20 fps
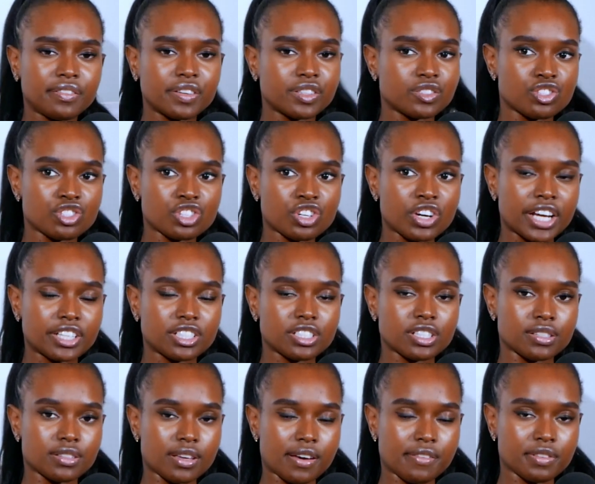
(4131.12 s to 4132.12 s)
haven't even
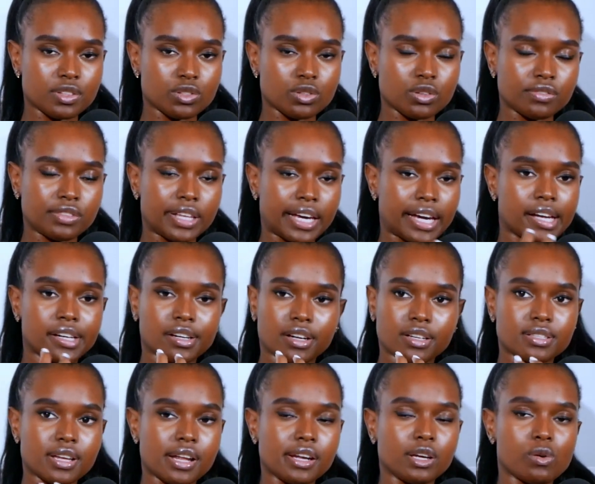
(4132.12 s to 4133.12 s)
scratched the surface of like
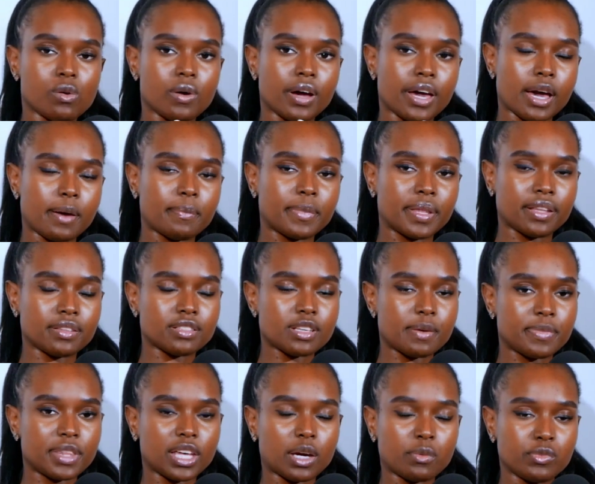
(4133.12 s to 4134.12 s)
understanding who I am, and
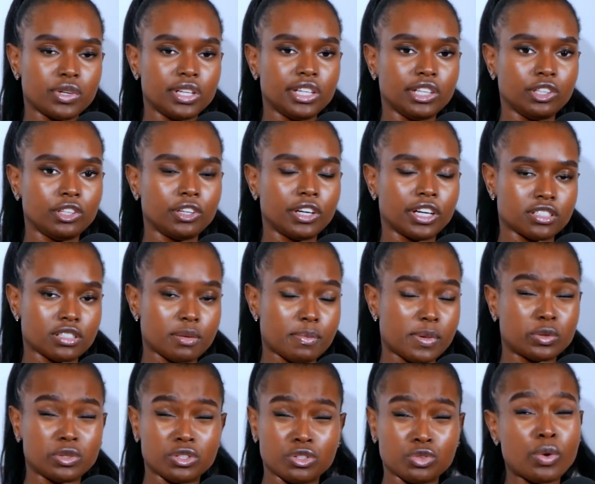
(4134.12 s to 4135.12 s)
that's something I'm really curious
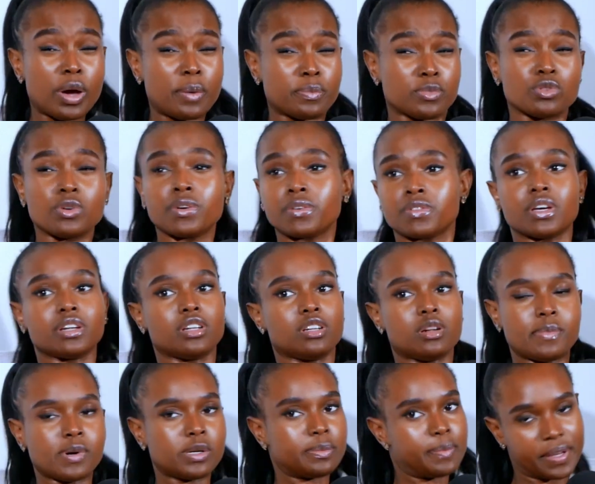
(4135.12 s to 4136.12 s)
about, which is why I'm so
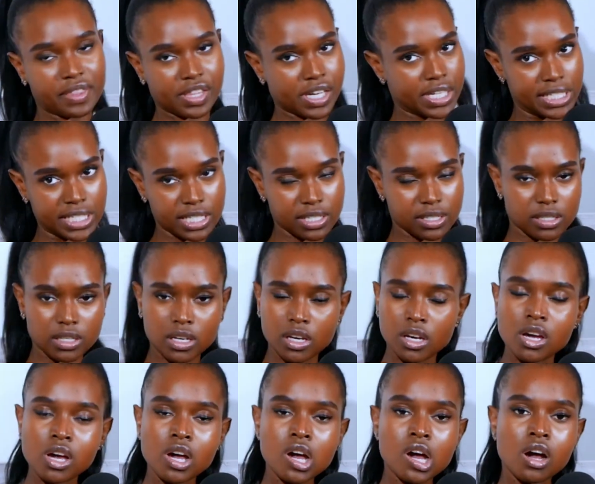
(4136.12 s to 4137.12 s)
excited about my thirties.
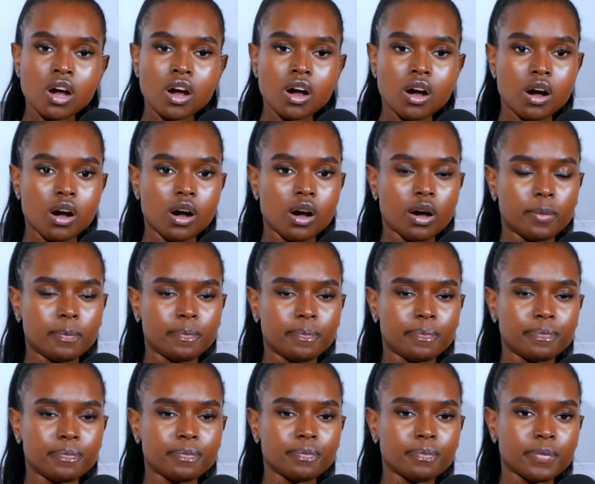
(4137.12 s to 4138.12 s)

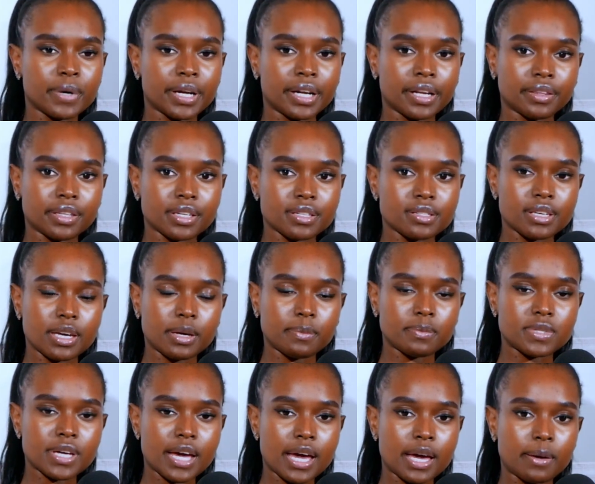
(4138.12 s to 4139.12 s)
Um, but at the
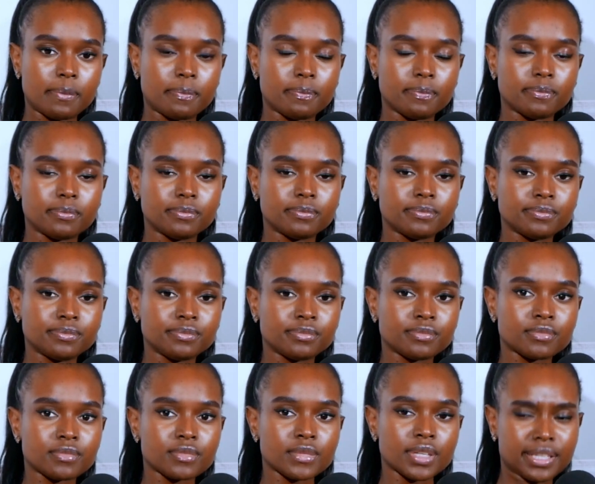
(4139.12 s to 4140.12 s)
same time,
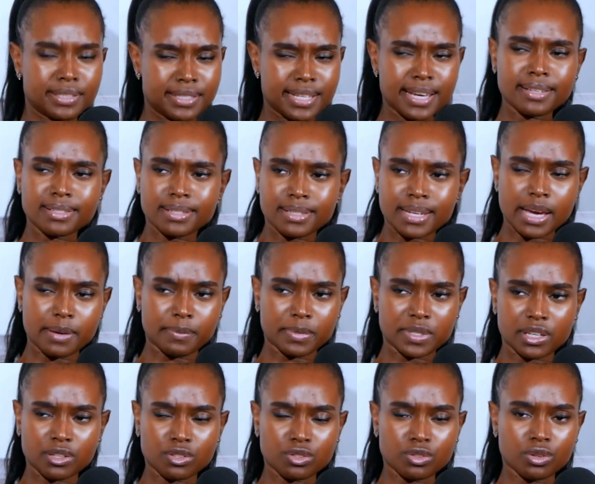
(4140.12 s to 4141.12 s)
it takes
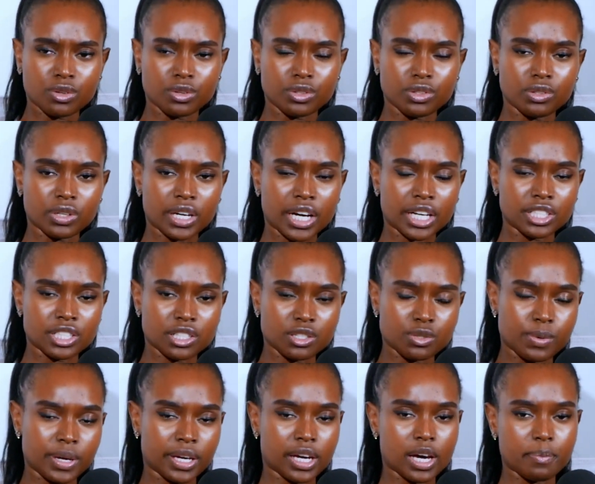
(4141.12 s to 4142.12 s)
time, takes growth. You can't
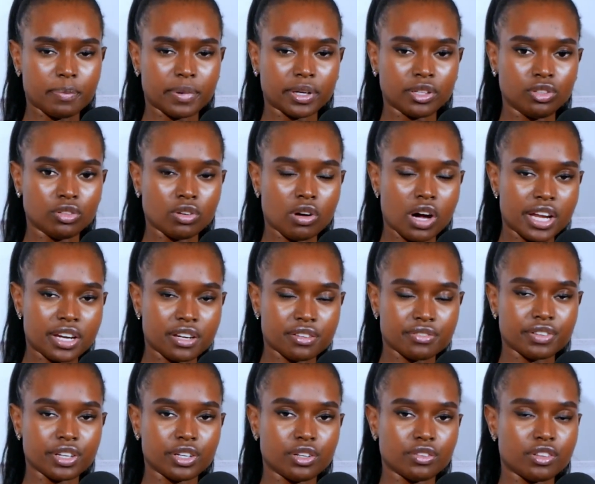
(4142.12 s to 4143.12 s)
just wake up and you're
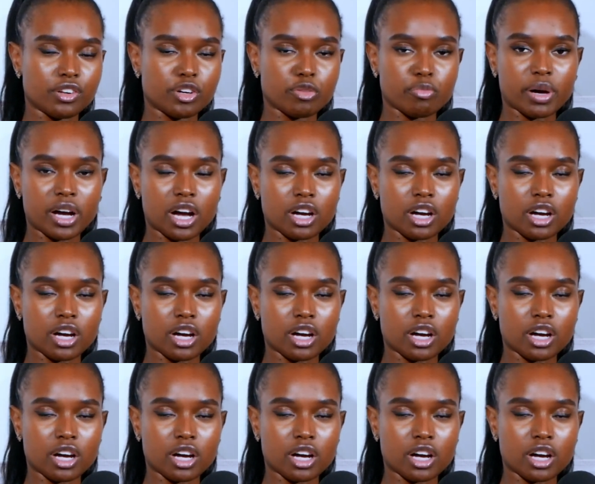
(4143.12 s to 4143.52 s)
unafraid of the